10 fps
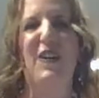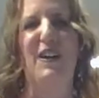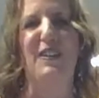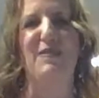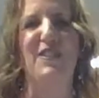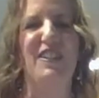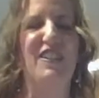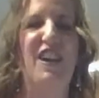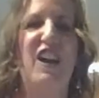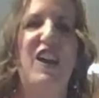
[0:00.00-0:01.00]
you're welcome,
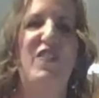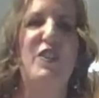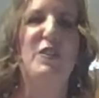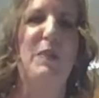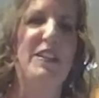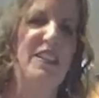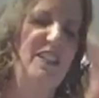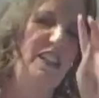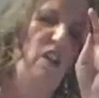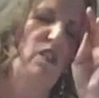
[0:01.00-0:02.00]
Trish. If you use my
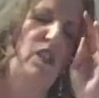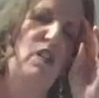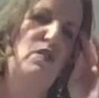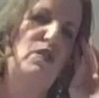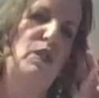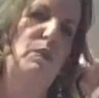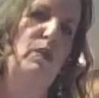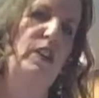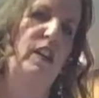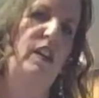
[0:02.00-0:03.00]
discount code, you
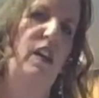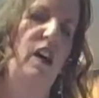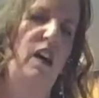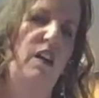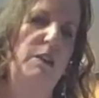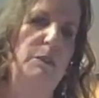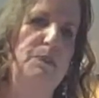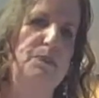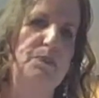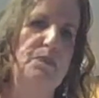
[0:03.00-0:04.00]
will get a
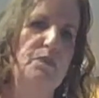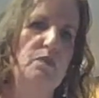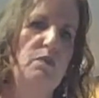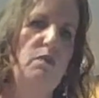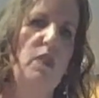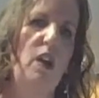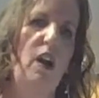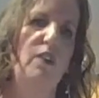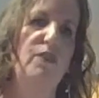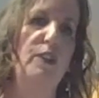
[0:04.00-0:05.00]

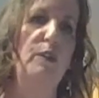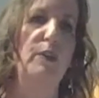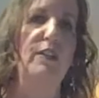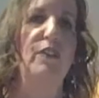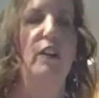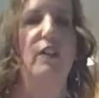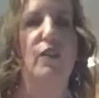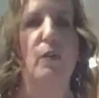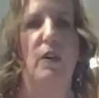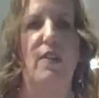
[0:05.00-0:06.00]
free refill if
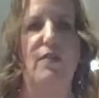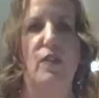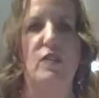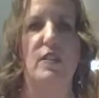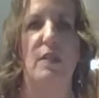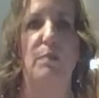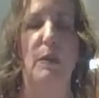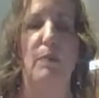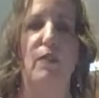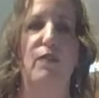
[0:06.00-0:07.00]
you're one of the first 10
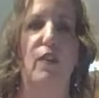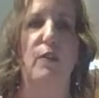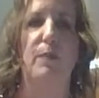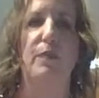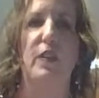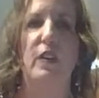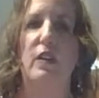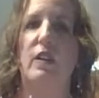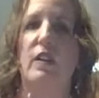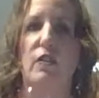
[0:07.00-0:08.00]
people from
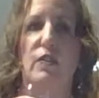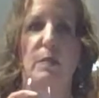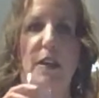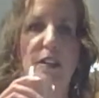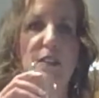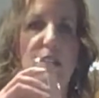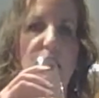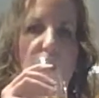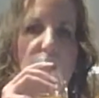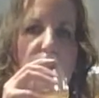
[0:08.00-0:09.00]
using my
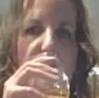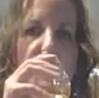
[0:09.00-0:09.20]
discount